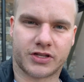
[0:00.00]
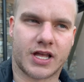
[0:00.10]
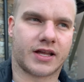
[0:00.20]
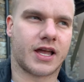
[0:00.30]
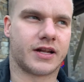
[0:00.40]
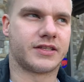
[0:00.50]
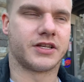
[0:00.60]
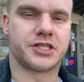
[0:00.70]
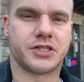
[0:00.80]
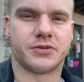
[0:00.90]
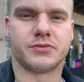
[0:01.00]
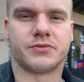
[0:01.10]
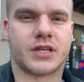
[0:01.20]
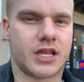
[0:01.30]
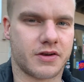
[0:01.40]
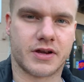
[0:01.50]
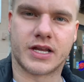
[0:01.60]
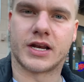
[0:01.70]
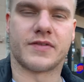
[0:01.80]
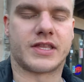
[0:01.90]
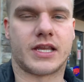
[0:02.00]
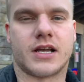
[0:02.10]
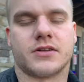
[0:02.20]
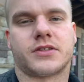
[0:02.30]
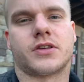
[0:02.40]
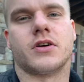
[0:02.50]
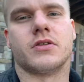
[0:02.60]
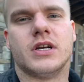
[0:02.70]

and that kind of tells you the gearing and everything else. So,